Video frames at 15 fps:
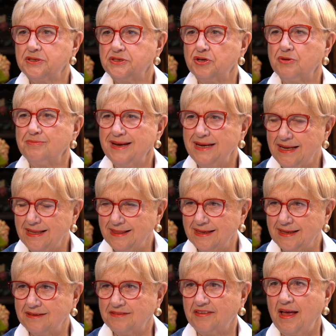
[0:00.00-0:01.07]
So many
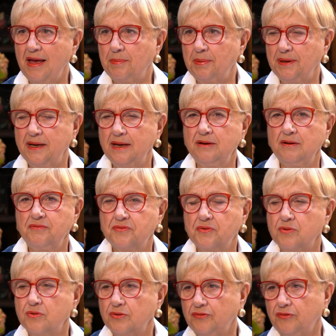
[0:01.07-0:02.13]
things happened. And of
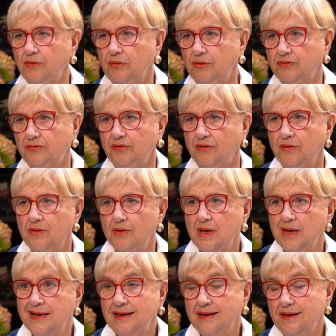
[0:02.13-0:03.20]
course also,
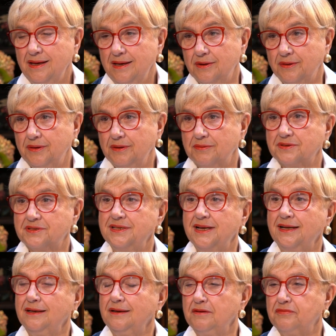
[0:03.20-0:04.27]
you know, there was
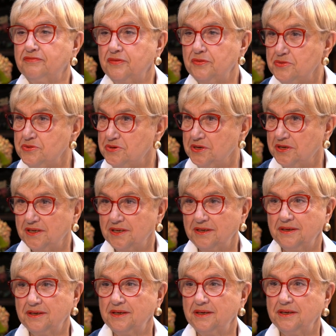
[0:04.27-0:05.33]
not enough food
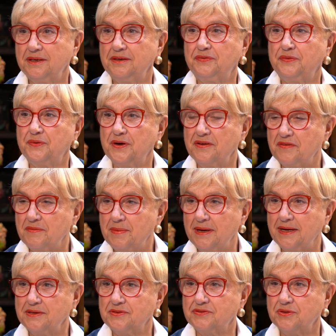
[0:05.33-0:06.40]
for
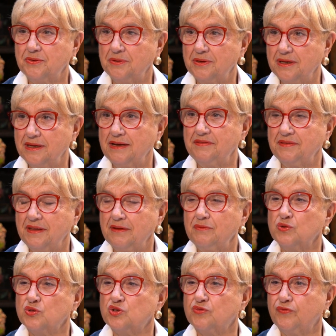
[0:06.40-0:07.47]
everybody, so
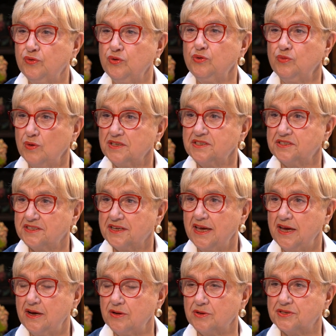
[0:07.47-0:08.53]
food was
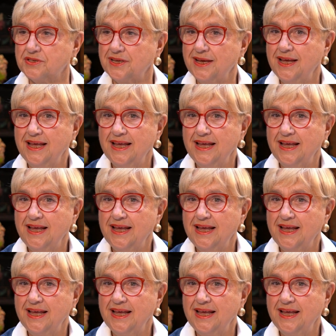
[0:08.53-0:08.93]
scarce.